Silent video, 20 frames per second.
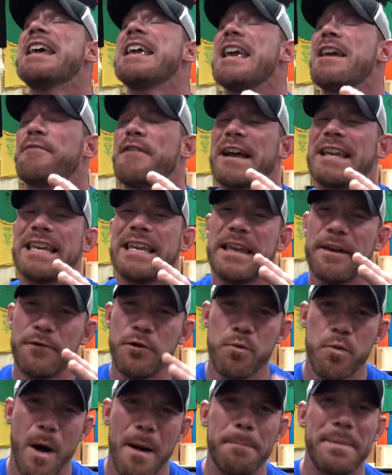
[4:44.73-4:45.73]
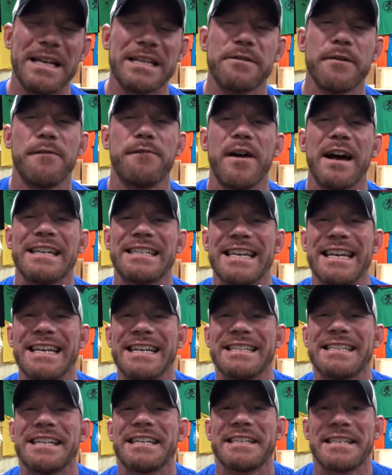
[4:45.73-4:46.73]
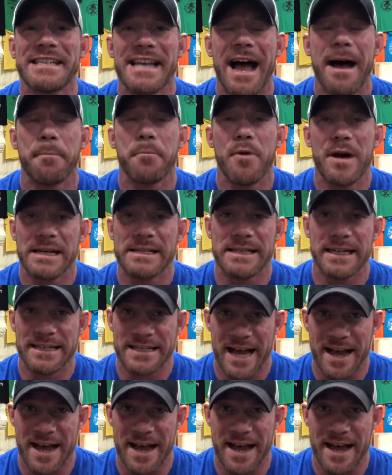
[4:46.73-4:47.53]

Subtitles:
if I can give you one piece of advice, it is to stop wasting